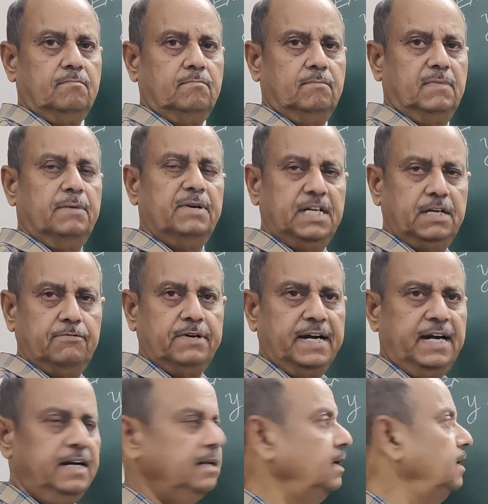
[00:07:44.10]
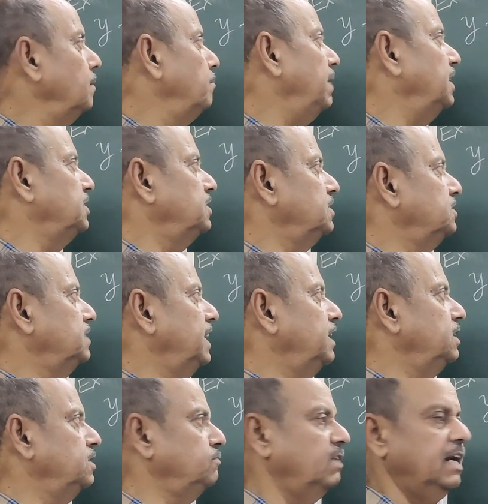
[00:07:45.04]
may be different. By chance here
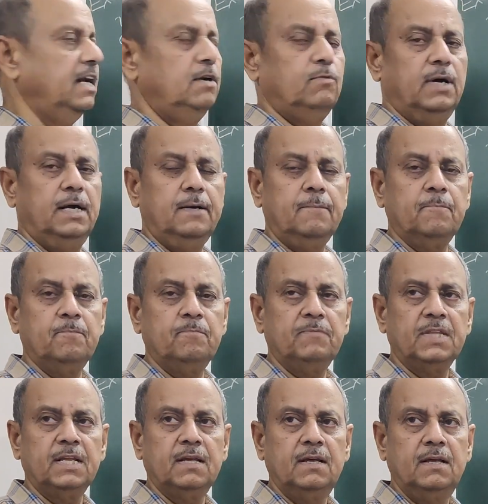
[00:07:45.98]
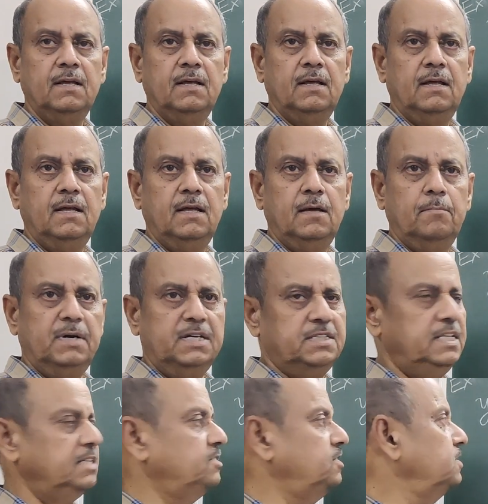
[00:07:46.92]
it is 1 and 1. But
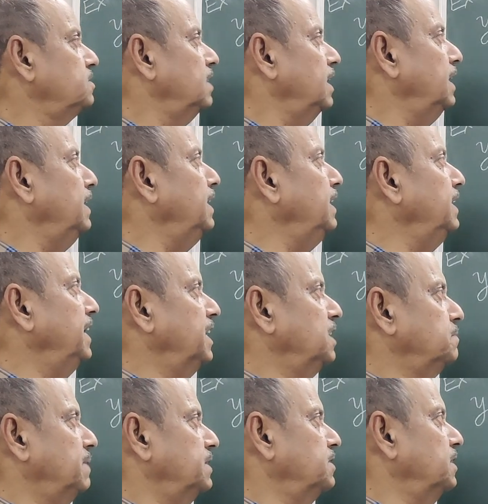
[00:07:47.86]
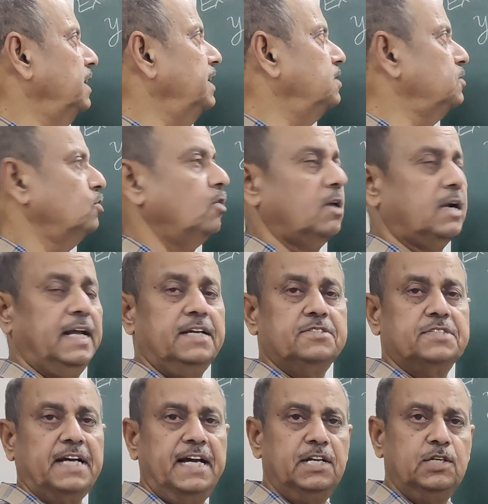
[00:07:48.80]
this is linear expression. It is not like
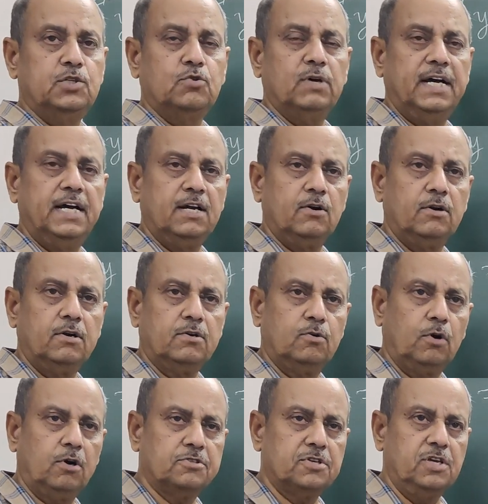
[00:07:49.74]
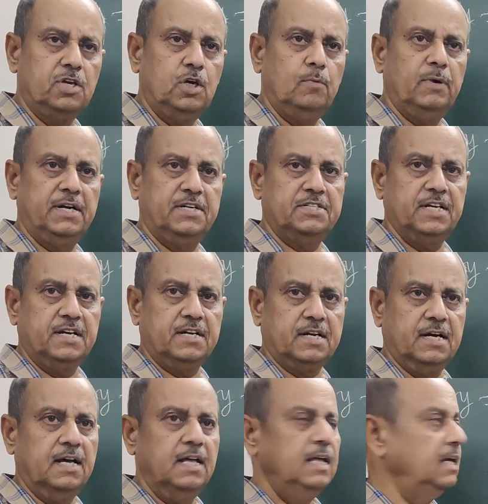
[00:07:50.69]
sin square or cos cube,
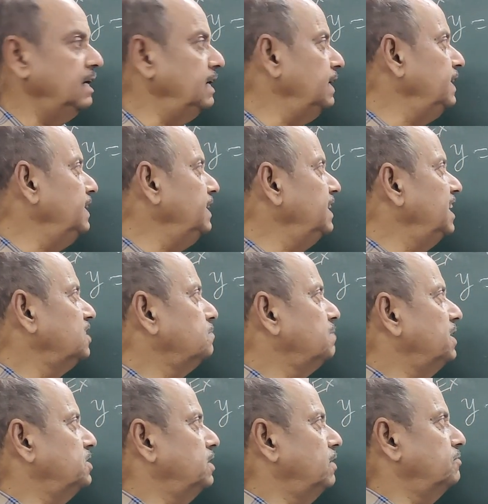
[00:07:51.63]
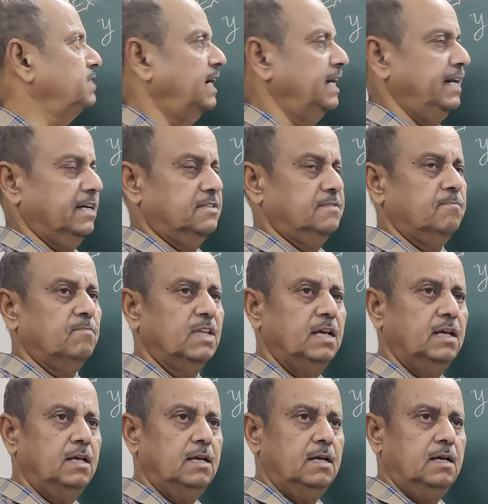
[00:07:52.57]
etc. Linear expression of sin
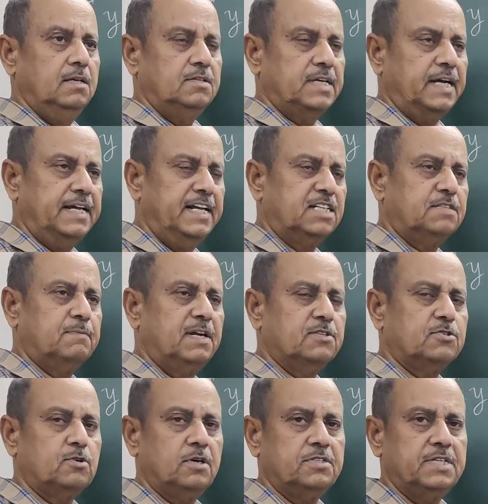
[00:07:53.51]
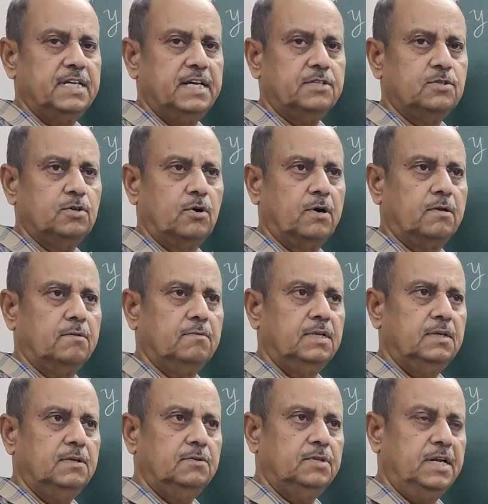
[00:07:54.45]
x plus cos x, or
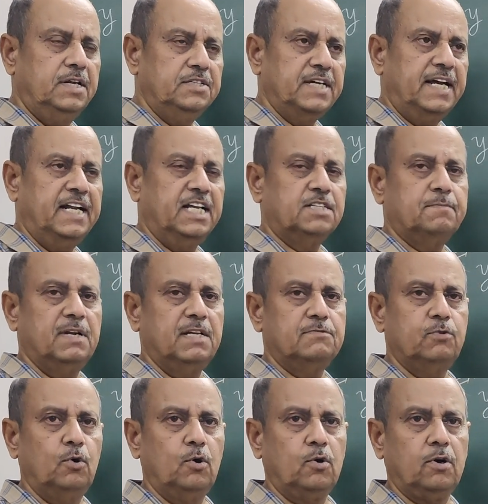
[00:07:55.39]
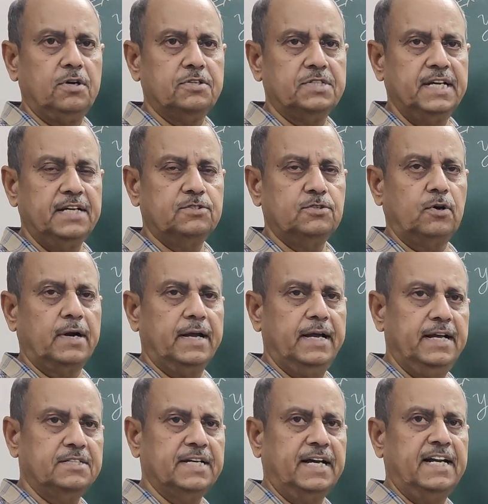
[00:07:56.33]
3 sin x plus 4 cos x, or
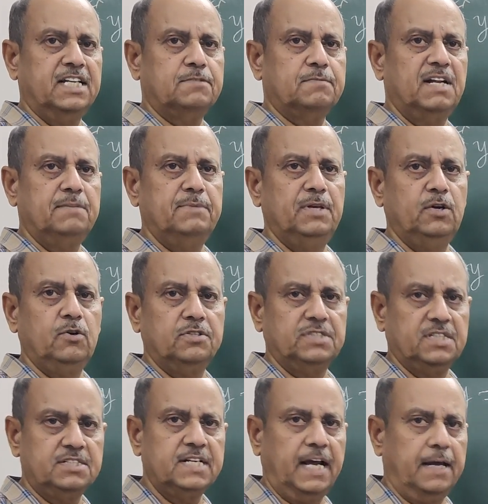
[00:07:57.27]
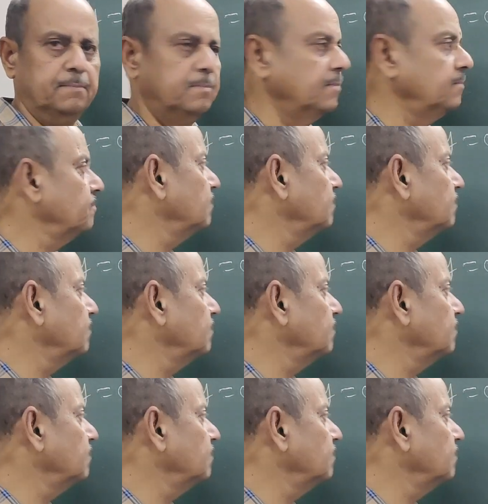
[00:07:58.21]
a sin x plus b cos x type.